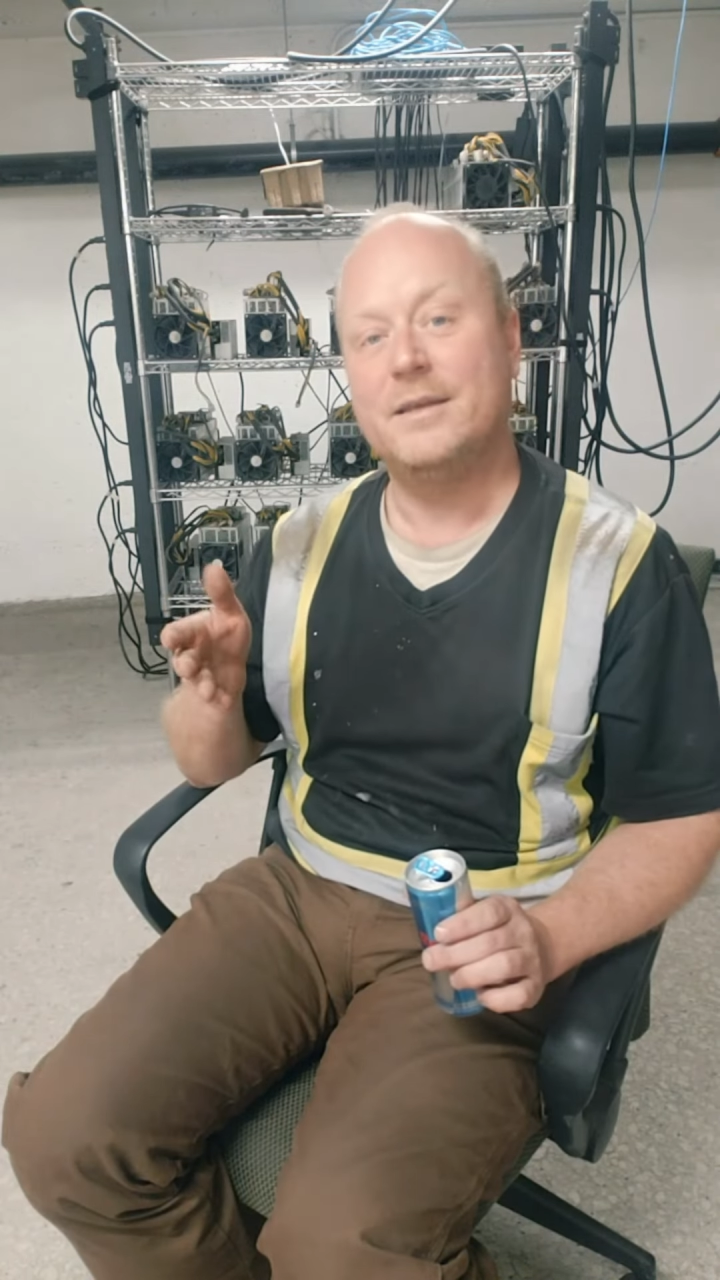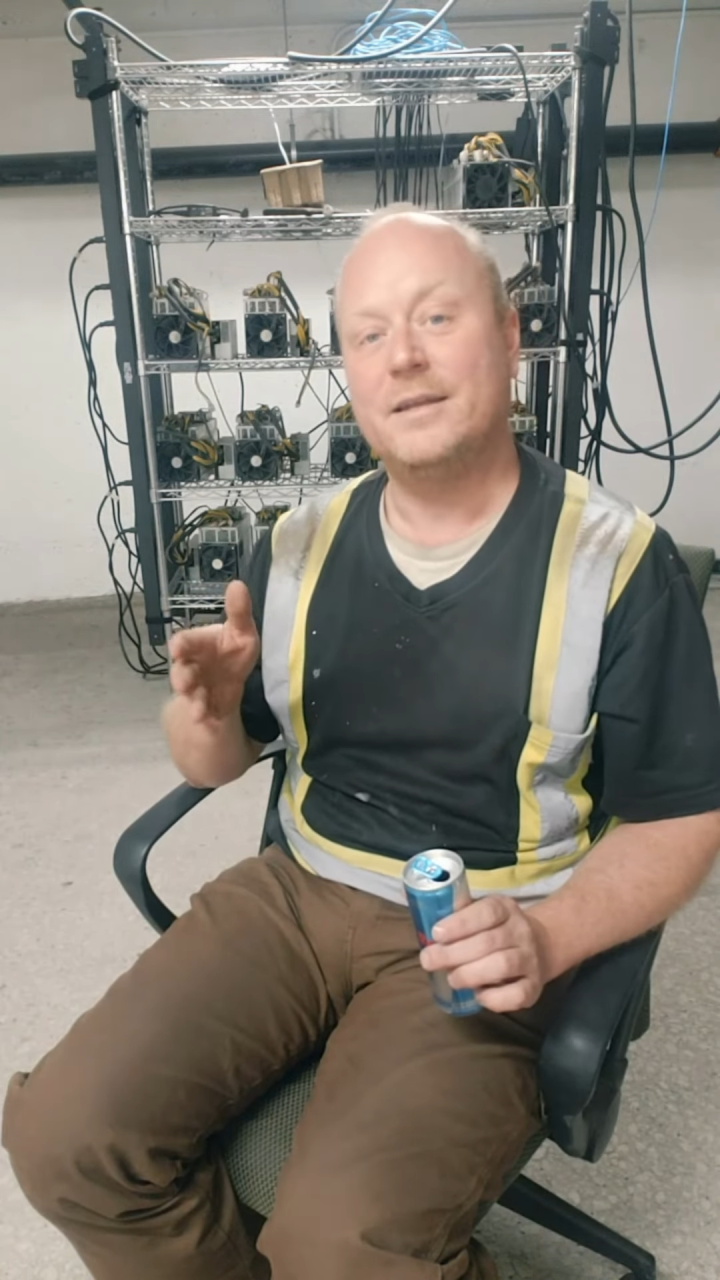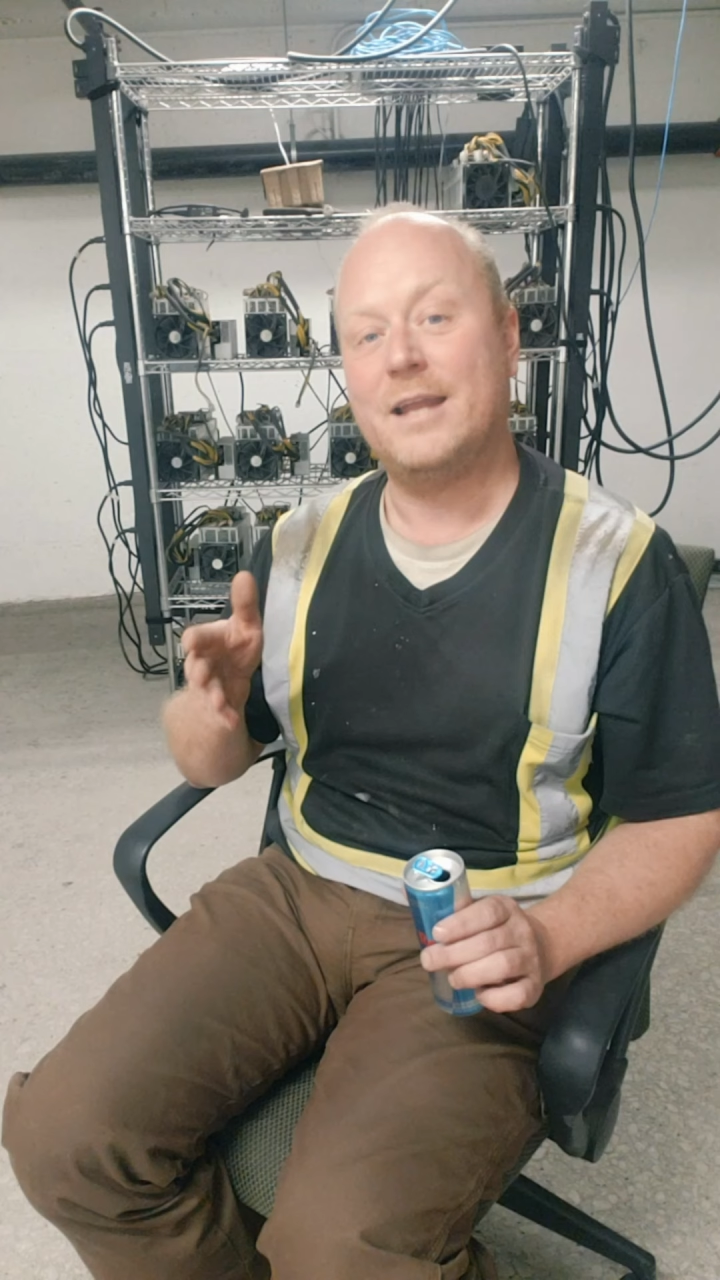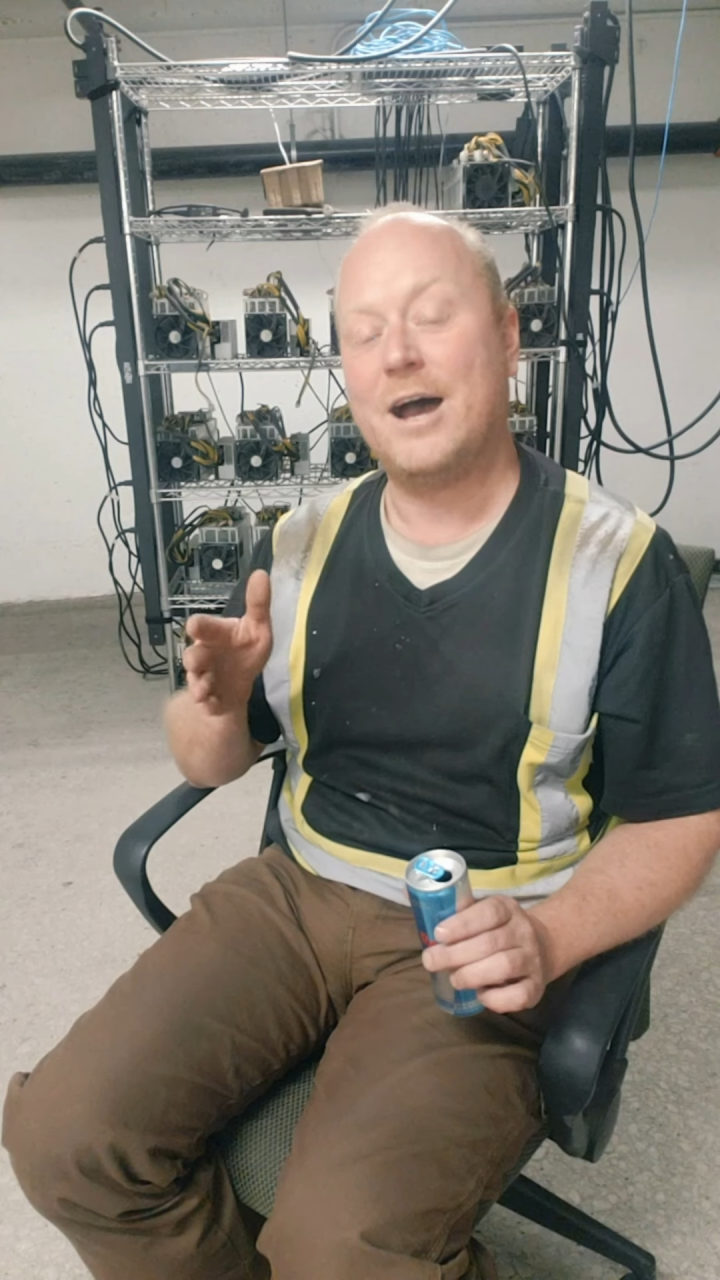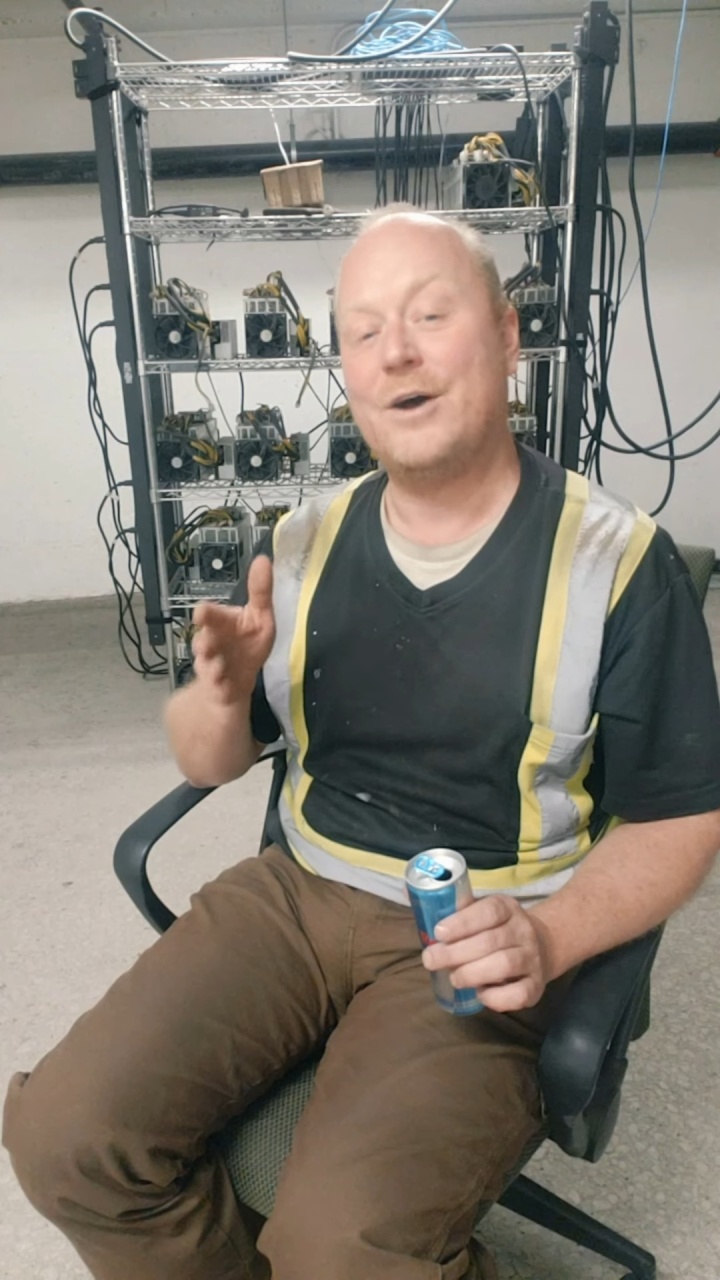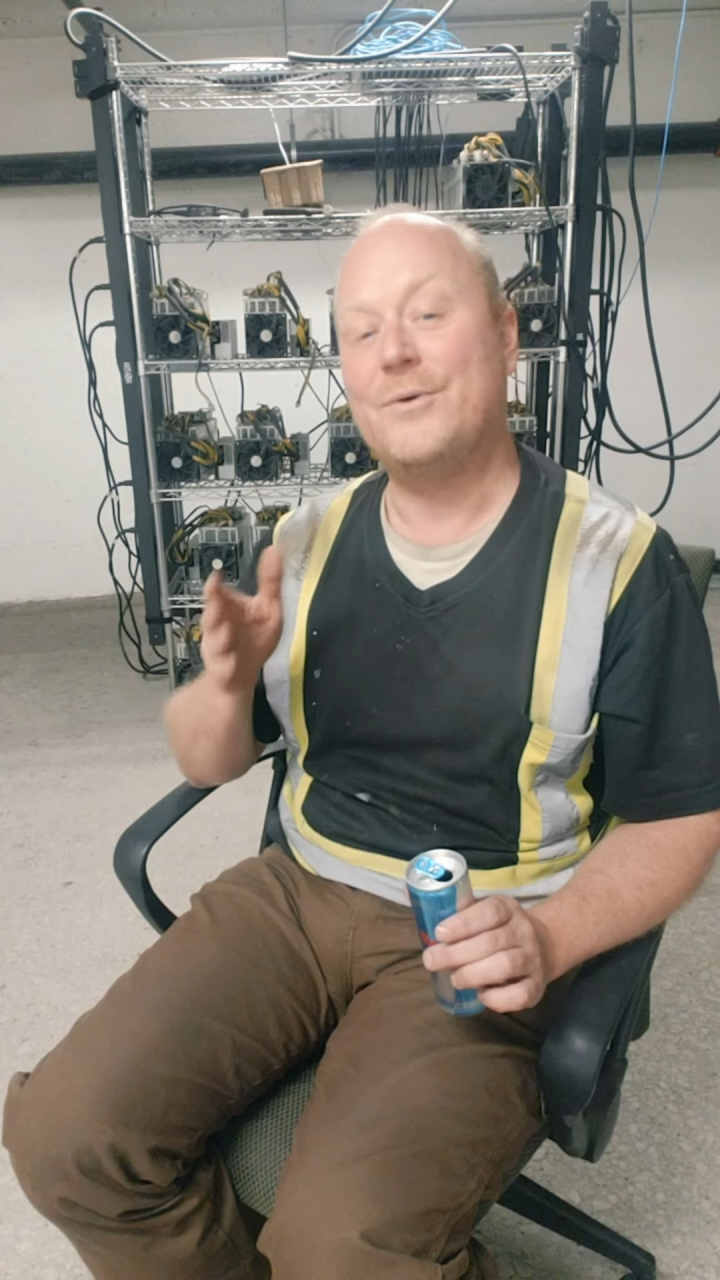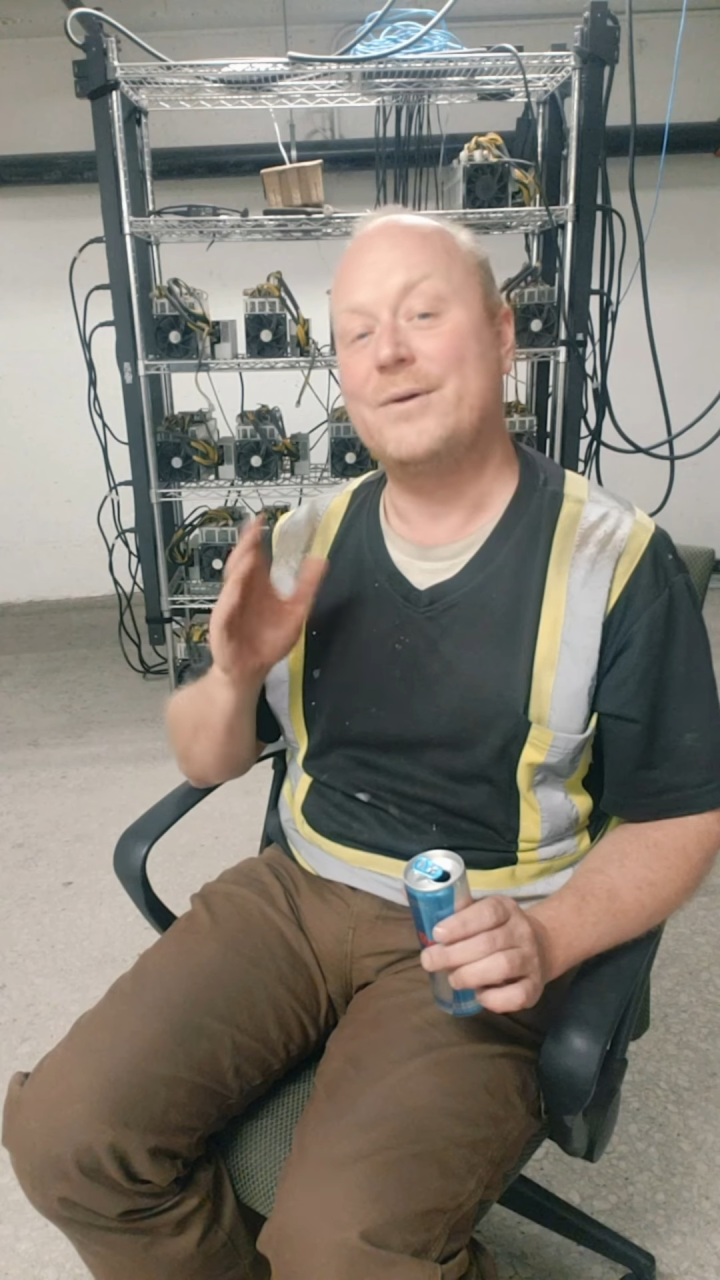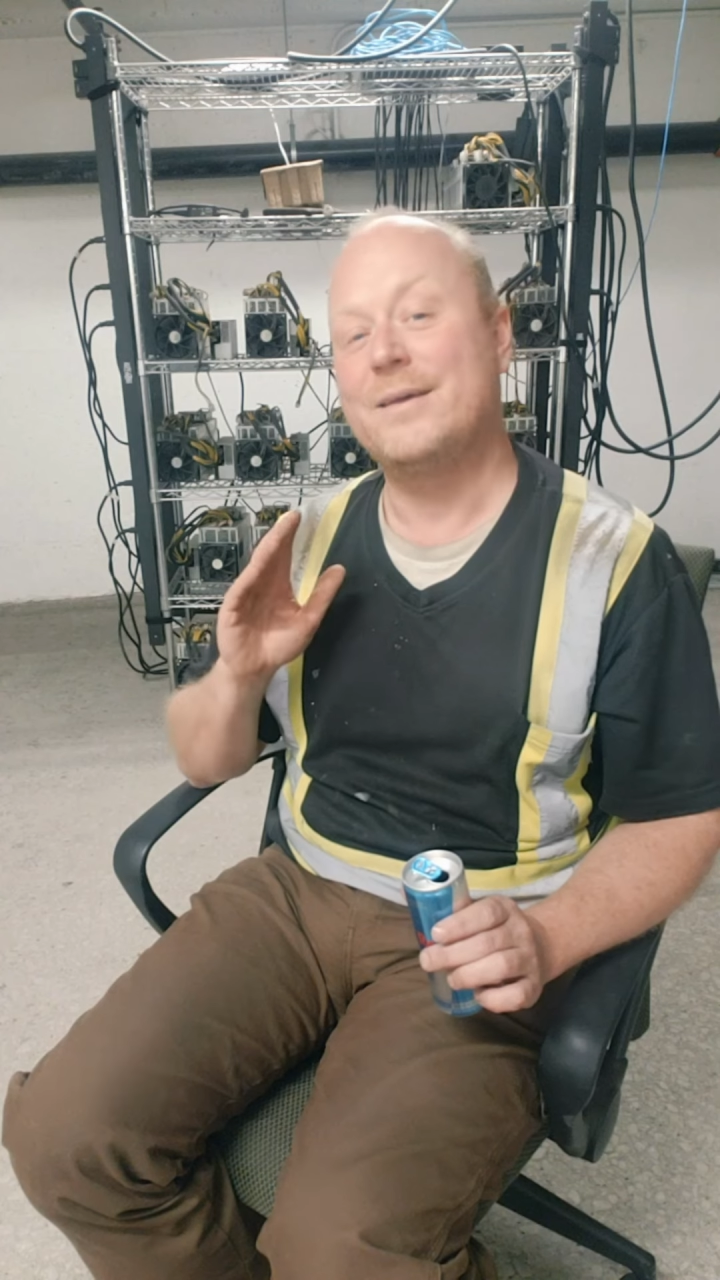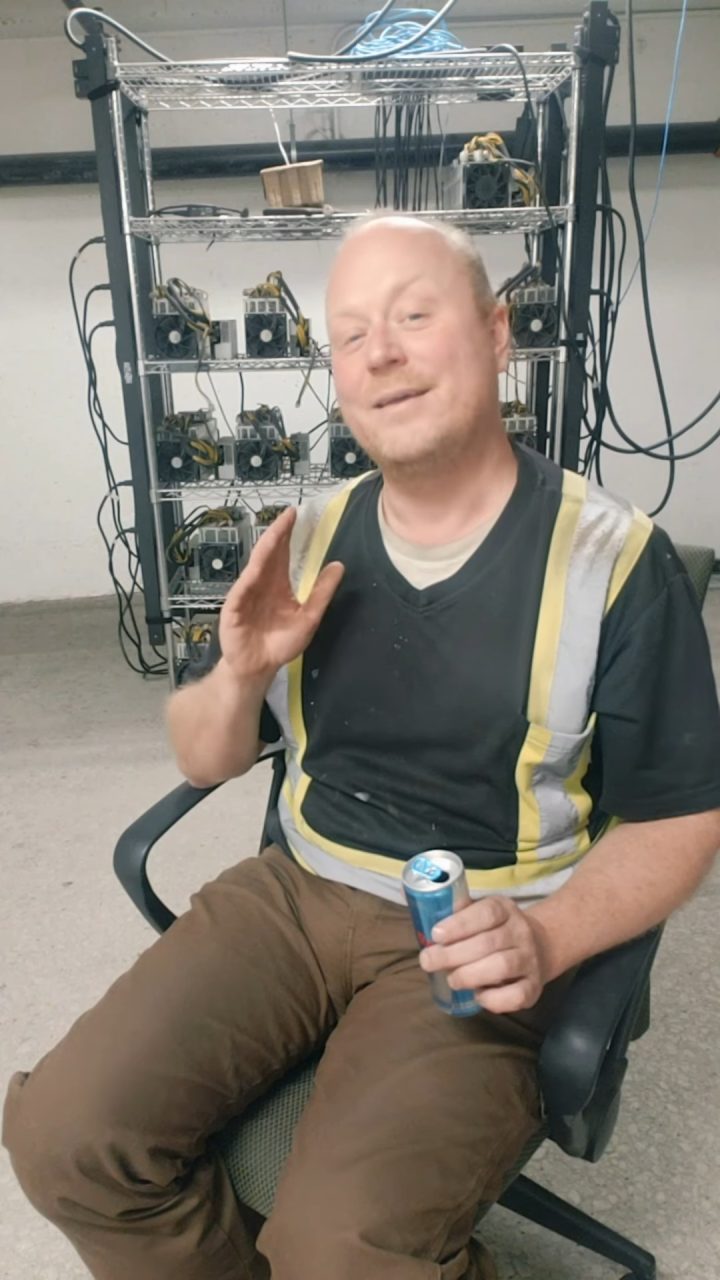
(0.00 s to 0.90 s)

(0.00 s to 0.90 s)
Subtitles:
Now,